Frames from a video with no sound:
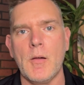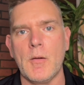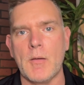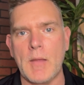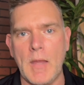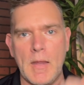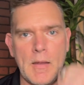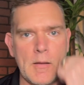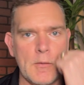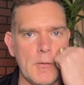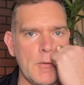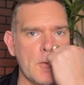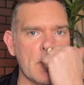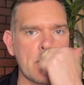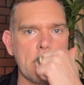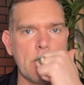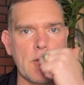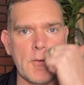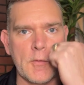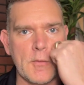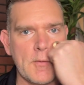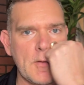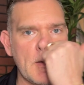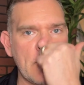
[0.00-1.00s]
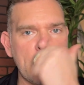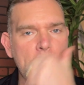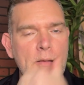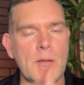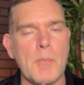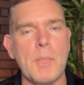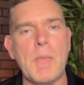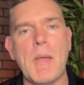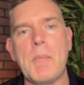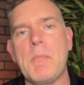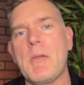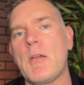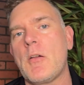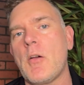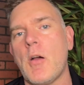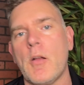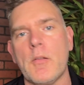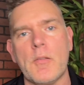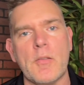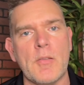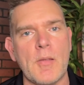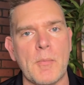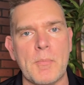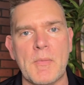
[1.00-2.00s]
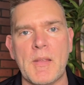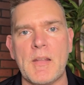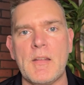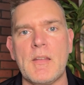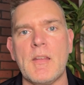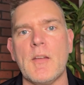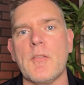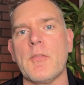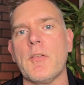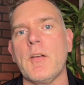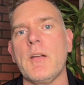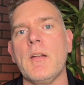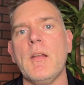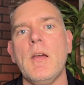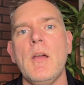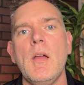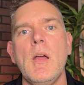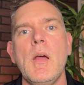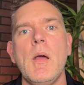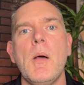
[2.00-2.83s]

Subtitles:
Okay. In your jurisdiction, it may be called something different.